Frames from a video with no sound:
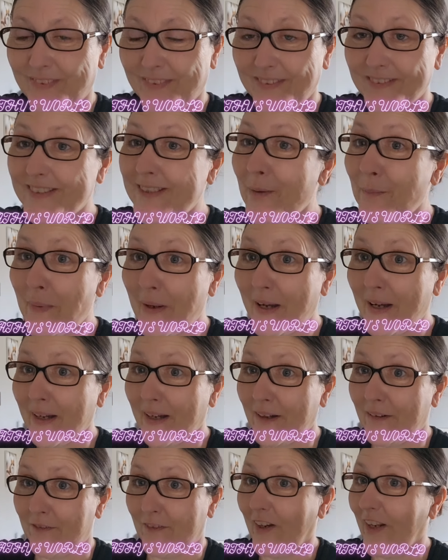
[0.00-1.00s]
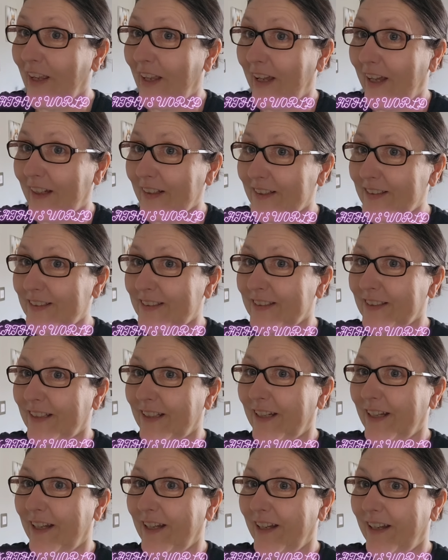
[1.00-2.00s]
Sit back, relax
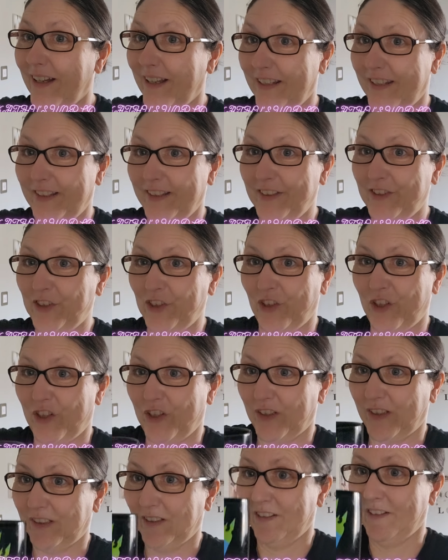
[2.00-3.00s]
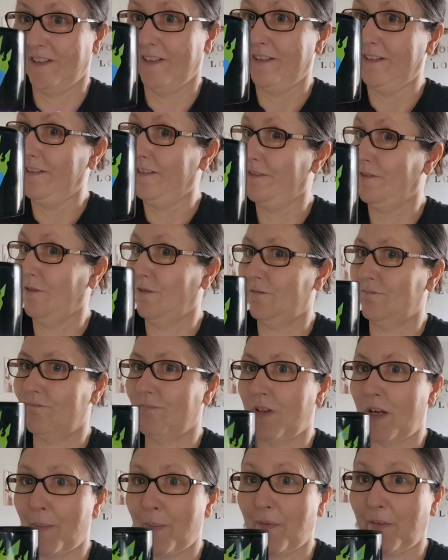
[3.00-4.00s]
and enjoy.
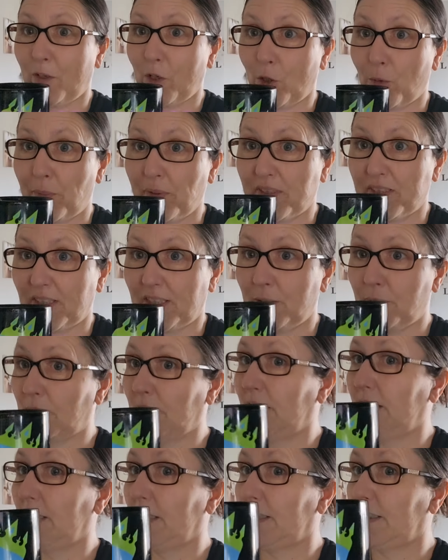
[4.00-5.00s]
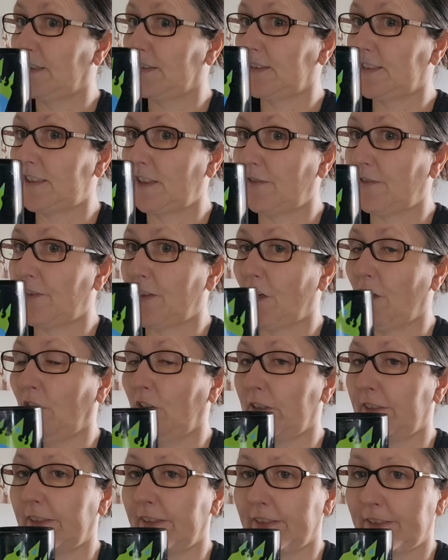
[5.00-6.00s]
I'm having a cup of tea, man. Yeah, step the whole
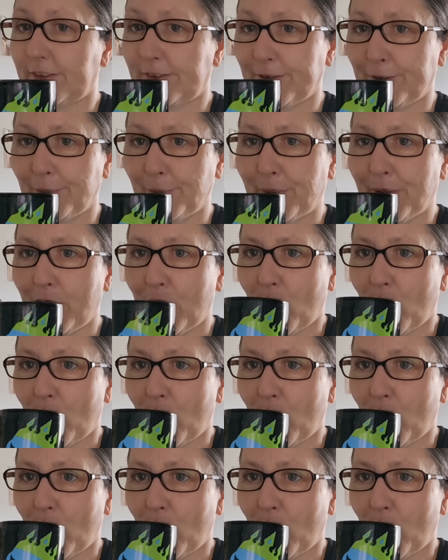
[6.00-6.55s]
third cup.